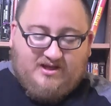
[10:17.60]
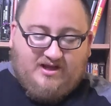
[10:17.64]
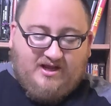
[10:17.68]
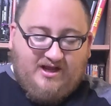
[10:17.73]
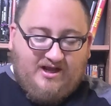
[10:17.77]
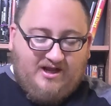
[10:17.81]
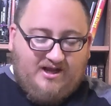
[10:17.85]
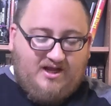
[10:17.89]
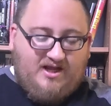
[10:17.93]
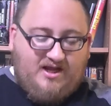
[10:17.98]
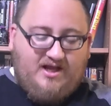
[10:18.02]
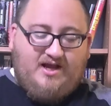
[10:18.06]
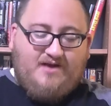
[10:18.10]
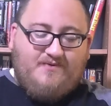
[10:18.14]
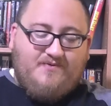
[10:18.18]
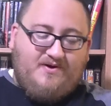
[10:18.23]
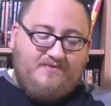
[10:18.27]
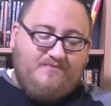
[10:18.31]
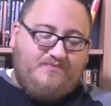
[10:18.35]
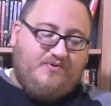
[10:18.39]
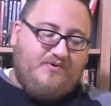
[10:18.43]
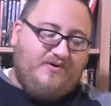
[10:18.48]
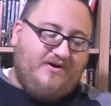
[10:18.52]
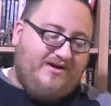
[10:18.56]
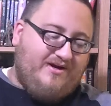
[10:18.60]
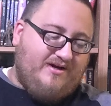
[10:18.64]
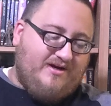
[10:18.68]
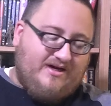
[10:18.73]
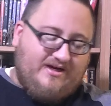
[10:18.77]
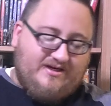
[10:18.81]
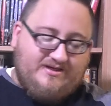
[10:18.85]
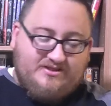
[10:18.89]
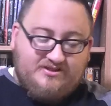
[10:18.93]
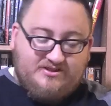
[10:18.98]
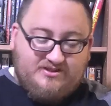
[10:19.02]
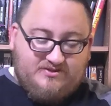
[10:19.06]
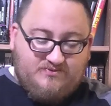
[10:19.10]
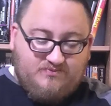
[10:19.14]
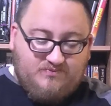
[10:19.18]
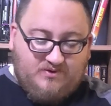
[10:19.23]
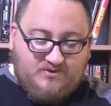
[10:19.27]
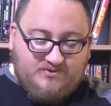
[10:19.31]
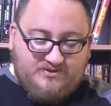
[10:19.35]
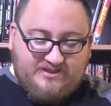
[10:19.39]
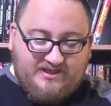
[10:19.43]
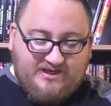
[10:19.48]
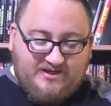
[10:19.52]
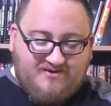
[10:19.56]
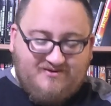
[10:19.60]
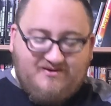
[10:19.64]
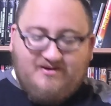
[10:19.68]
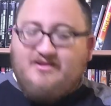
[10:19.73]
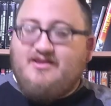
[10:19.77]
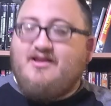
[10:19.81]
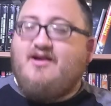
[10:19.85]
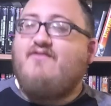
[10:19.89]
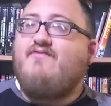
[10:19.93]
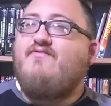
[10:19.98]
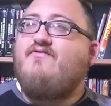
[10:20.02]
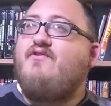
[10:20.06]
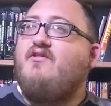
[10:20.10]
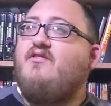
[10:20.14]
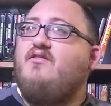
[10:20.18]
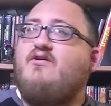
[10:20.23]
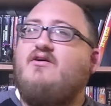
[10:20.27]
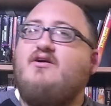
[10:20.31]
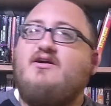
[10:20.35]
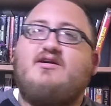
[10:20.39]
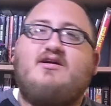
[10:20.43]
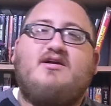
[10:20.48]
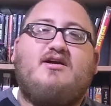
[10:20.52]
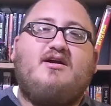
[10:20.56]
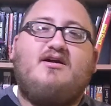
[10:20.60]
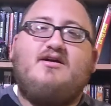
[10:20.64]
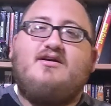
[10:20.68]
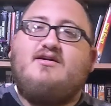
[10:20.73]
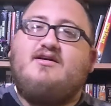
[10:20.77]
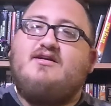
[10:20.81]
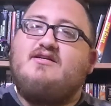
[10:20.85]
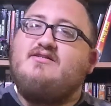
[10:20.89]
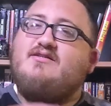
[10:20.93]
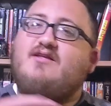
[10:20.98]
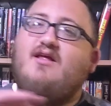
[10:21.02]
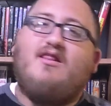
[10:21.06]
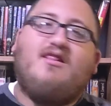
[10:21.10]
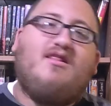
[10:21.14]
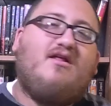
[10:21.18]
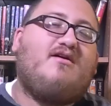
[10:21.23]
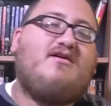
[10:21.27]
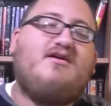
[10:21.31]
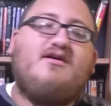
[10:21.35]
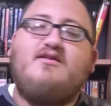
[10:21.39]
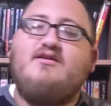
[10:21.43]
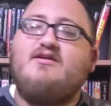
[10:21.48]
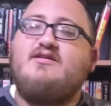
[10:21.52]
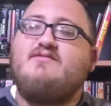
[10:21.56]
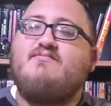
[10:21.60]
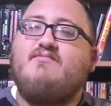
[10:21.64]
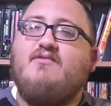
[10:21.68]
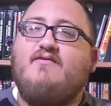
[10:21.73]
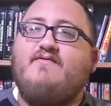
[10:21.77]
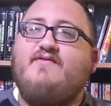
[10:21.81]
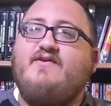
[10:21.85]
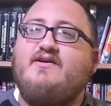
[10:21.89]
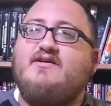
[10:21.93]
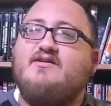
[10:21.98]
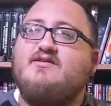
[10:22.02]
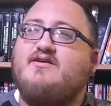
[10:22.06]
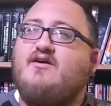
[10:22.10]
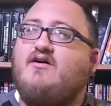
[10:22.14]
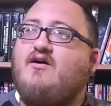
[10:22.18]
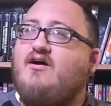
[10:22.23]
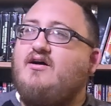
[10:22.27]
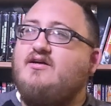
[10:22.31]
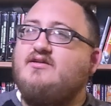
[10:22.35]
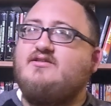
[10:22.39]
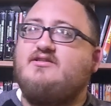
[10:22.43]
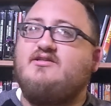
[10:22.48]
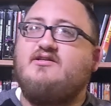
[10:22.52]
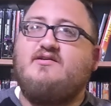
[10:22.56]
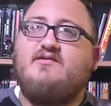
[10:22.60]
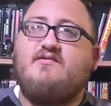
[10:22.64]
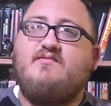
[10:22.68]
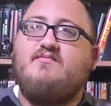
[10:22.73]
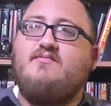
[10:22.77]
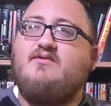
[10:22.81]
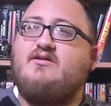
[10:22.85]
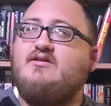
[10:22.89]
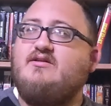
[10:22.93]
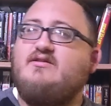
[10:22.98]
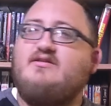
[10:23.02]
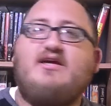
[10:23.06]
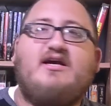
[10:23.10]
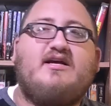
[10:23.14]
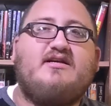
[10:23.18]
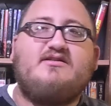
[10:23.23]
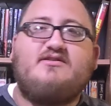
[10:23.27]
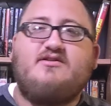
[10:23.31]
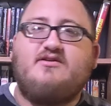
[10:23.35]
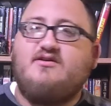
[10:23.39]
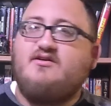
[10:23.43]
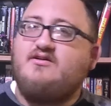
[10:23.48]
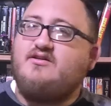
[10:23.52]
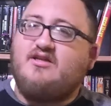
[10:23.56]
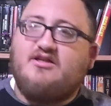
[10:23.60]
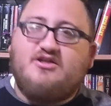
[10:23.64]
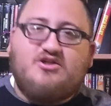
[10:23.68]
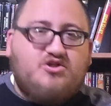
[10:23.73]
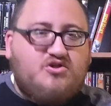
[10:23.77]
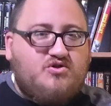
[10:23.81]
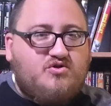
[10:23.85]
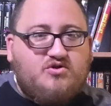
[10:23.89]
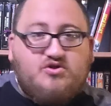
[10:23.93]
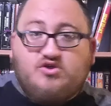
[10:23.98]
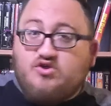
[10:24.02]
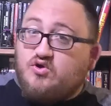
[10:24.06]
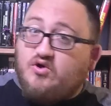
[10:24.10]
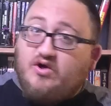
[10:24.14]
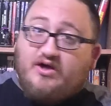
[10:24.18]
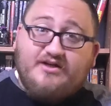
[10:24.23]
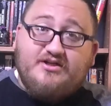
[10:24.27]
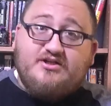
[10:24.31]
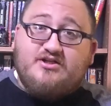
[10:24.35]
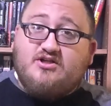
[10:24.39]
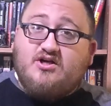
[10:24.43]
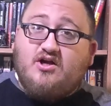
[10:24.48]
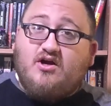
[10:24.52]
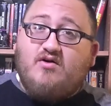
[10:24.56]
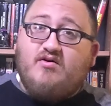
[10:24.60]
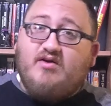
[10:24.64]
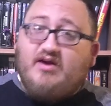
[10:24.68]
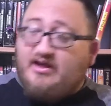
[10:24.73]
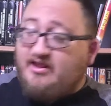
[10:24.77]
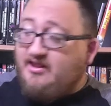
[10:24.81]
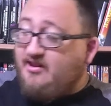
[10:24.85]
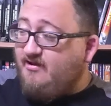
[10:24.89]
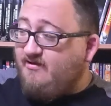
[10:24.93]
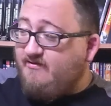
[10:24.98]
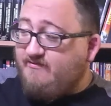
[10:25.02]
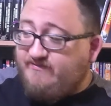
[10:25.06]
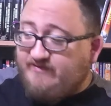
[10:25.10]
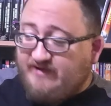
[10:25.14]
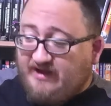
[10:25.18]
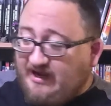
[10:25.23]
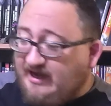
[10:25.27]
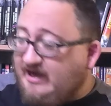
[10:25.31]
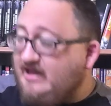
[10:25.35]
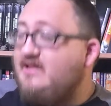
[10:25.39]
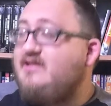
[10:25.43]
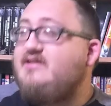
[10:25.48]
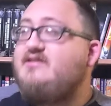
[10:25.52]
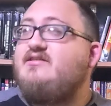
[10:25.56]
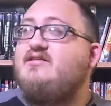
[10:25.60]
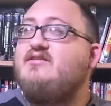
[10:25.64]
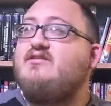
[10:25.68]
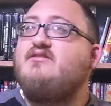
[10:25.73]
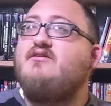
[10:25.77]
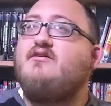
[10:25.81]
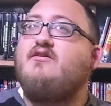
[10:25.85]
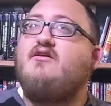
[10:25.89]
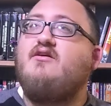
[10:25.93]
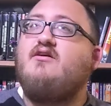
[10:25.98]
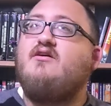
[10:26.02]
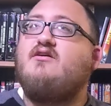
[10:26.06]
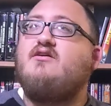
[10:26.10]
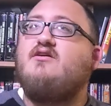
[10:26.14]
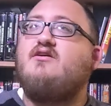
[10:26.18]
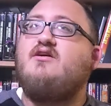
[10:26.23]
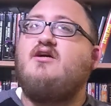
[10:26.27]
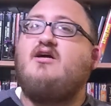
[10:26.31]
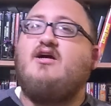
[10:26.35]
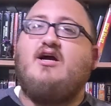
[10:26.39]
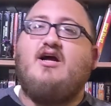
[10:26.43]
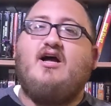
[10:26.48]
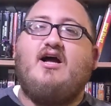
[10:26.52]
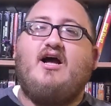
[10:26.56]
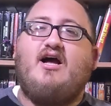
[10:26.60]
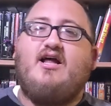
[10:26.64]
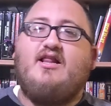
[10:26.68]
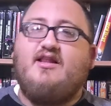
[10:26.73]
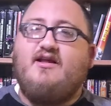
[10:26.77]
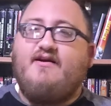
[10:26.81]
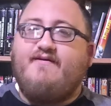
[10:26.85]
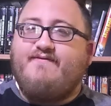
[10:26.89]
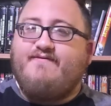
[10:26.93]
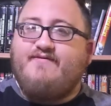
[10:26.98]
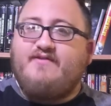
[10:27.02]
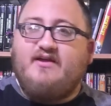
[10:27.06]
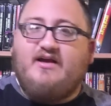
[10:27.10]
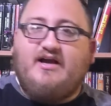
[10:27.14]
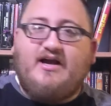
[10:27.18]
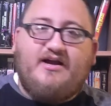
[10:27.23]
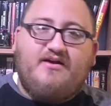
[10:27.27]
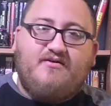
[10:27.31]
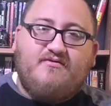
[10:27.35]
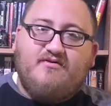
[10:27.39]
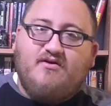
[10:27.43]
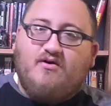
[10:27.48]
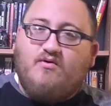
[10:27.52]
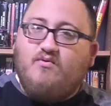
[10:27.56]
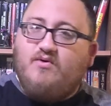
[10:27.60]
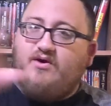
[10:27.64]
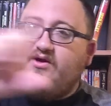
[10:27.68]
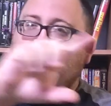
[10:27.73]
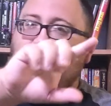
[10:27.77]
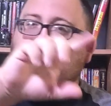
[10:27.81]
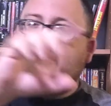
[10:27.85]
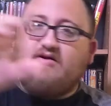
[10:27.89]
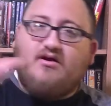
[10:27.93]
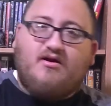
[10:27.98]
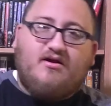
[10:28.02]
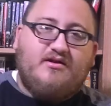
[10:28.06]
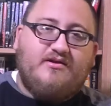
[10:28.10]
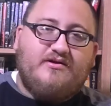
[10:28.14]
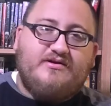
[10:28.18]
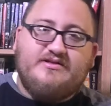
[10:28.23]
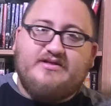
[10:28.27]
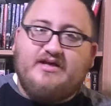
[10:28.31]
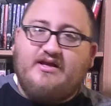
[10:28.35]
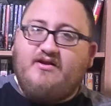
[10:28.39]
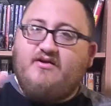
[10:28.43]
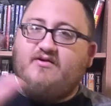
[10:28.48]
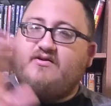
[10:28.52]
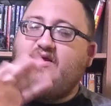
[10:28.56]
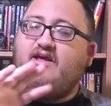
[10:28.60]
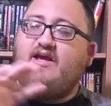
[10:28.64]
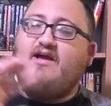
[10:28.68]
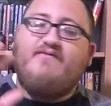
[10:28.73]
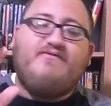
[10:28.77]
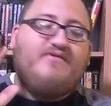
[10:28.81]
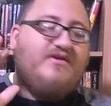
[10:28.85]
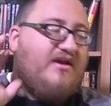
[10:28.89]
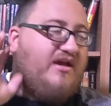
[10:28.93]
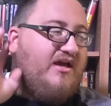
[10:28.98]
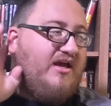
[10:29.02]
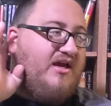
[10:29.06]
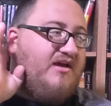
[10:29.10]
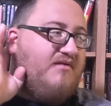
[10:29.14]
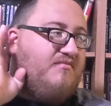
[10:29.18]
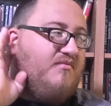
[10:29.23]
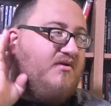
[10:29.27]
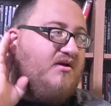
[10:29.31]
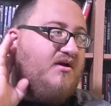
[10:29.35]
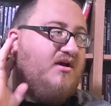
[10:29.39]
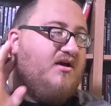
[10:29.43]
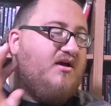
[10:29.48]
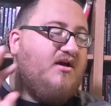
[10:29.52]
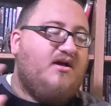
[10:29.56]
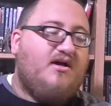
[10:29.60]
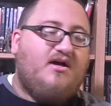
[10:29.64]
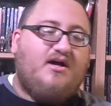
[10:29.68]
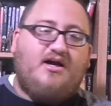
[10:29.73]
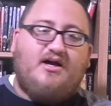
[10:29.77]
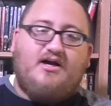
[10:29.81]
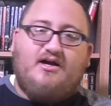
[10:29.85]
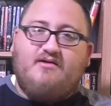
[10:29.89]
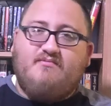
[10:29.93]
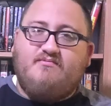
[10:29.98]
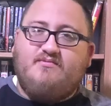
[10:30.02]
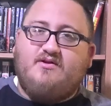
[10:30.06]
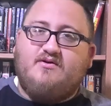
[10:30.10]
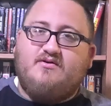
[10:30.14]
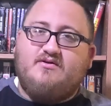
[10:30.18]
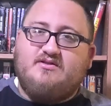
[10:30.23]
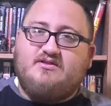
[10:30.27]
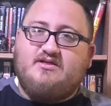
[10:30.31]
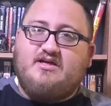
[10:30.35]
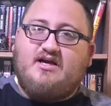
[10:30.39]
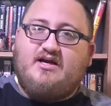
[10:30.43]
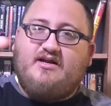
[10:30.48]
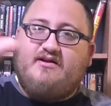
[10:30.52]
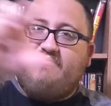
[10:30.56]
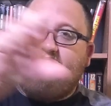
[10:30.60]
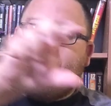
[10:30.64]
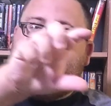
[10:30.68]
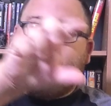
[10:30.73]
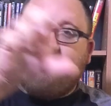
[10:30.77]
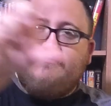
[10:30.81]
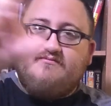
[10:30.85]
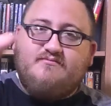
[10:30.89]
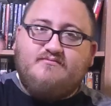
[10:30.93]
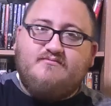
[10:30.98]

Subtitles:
At one point, I just wrote down, love the look, because the look of this movie is awesome. The desert, the trench coat. I love Alice's look. I love I don't know what you call those. I know they have a name. Those kind of